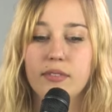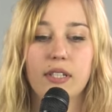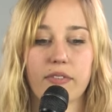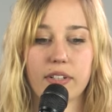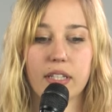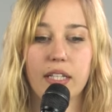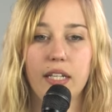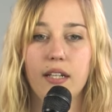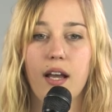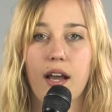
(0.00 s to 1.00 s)

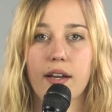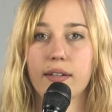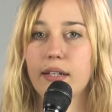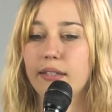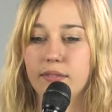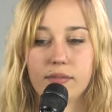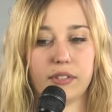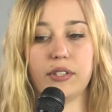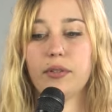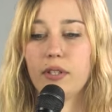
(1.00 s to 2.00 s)
definitely. Uh, I
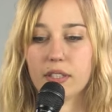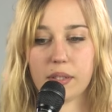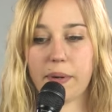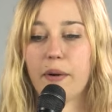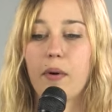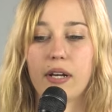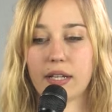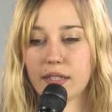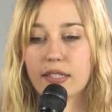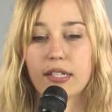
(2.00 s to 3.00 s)
do look to
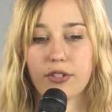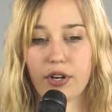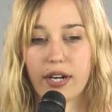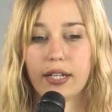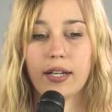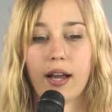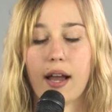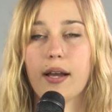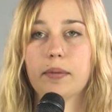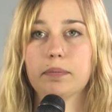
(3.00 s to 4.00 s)
marijuana as a drug
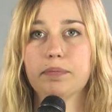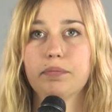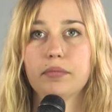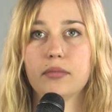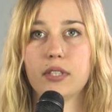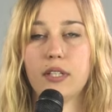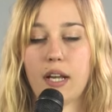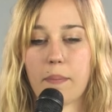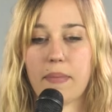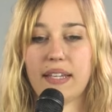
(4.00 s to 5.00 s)
um, to
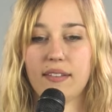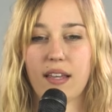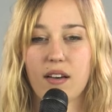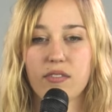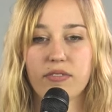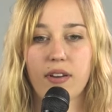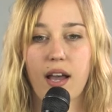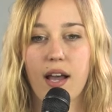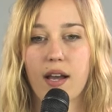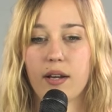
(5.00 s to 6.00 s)
numb myself,
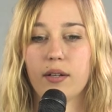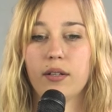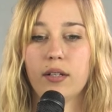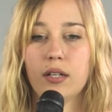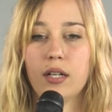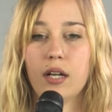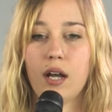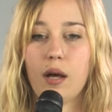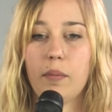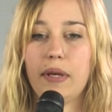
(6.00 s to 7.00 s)
uh,
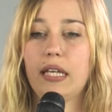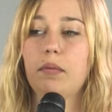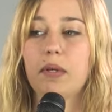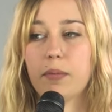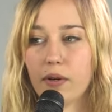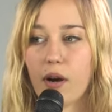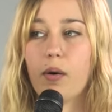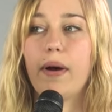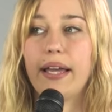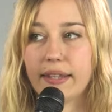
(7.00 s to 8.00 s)
making people
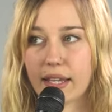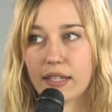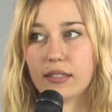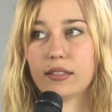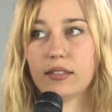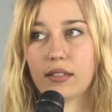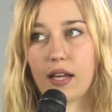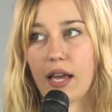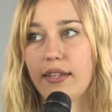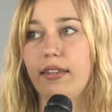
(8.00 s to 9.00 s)
go away. That
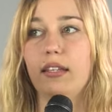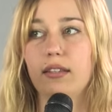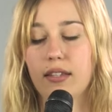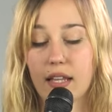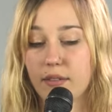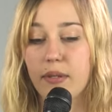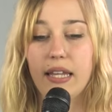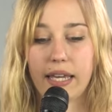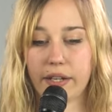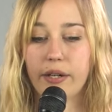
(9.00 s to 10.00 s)
I think that's what
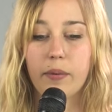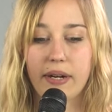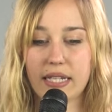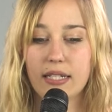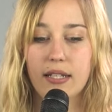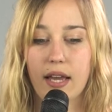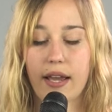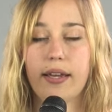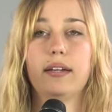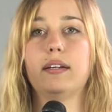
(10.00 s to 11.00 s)
the anger was.
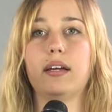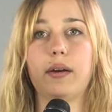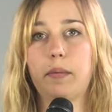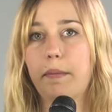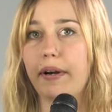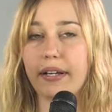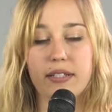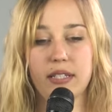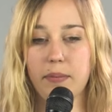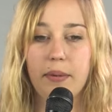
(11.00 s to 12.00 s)
I, I remember I
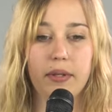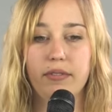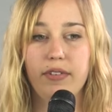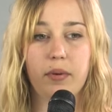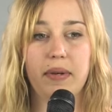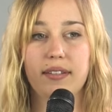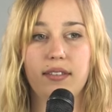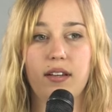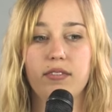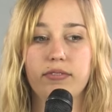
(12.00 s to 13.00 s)
used to be able to feel
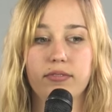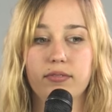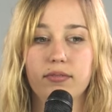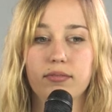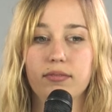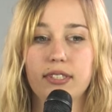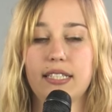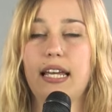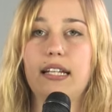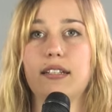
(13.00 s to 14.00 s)
myself
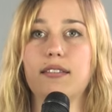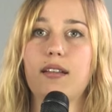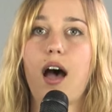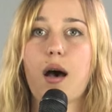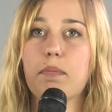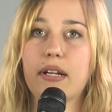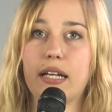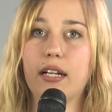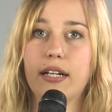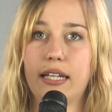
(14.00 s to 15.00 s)
saying to stop and
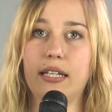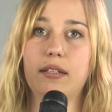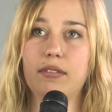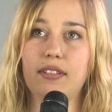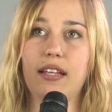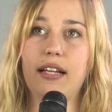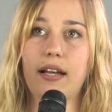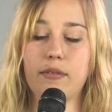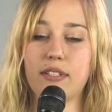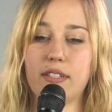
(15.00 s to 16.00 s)
I couldn't. It was like
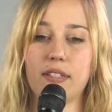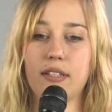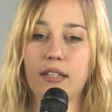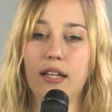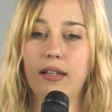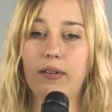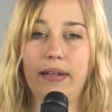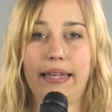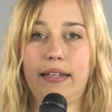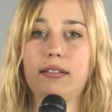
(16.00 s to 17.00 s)
I was a
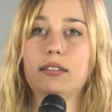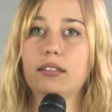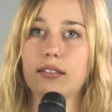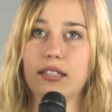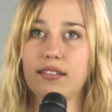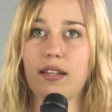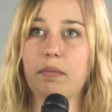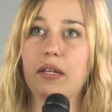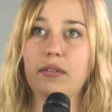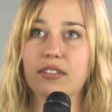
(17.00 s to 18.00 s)
little ant and
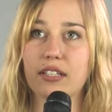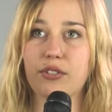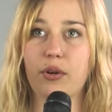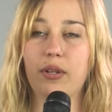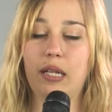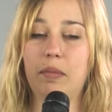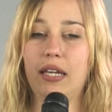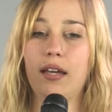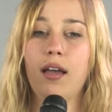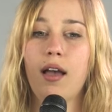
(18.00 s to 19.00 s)
something was controlling
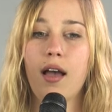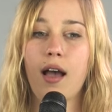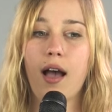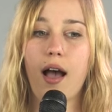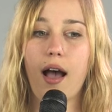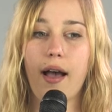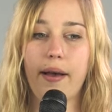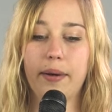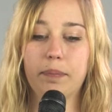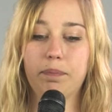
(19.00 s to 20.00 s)
me.
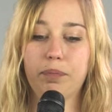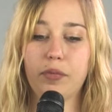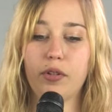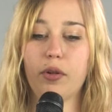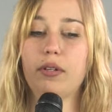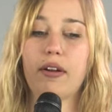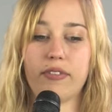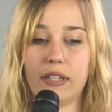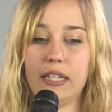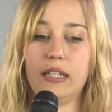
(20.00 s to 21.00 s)
Um, so
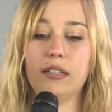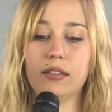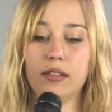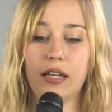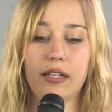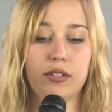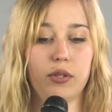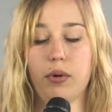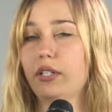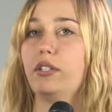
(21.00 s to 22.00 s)
definitely like
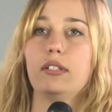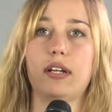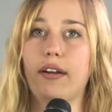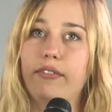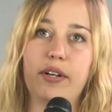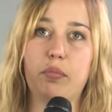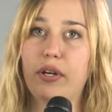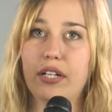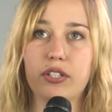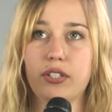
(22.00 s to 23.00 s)
torched every
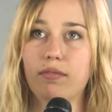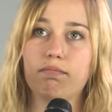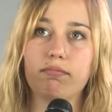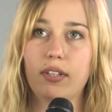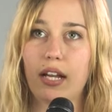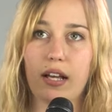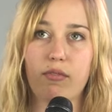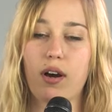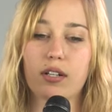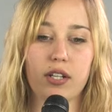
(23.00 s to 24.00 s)
bridge that
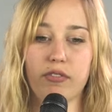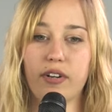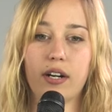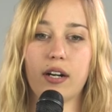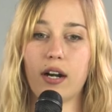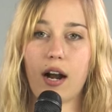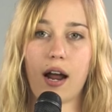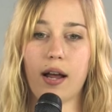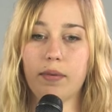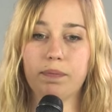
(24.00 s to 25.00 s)
I've walked over.
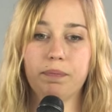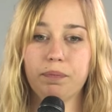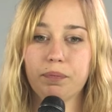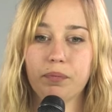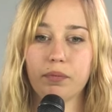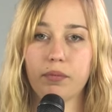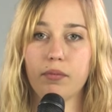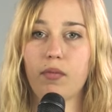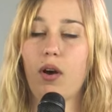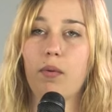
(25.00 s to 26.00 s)
Um,
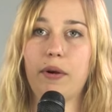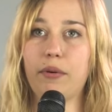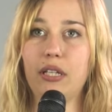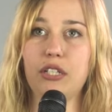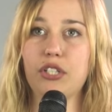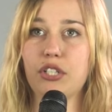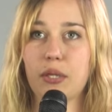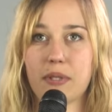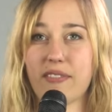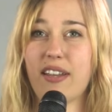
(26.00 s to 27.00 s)
all my
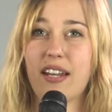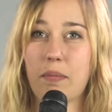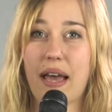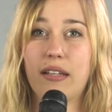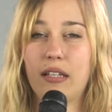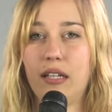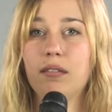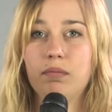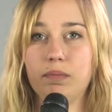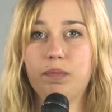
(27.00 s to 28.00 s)
relationships have ended badly.